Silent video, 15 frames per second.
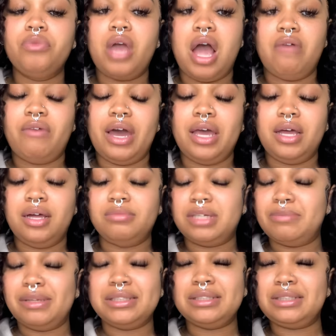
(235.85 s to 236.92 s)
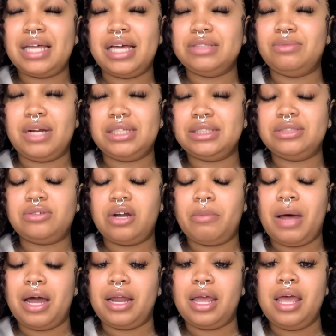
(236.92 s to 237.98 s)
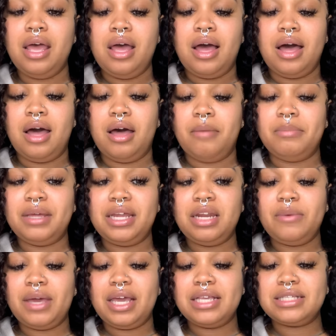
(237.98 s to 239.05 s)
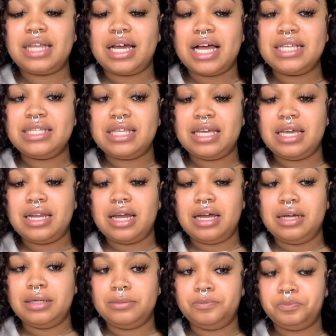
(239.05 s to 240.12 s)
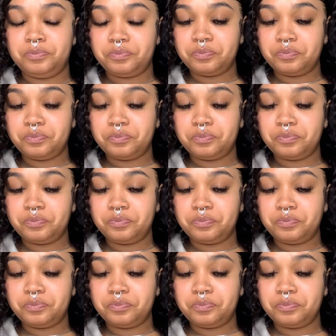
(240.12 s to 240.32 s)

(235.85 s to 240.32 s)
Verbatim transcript: All right, um, because my sister has one. I just thought about it. Um, but anyways, like I said, um.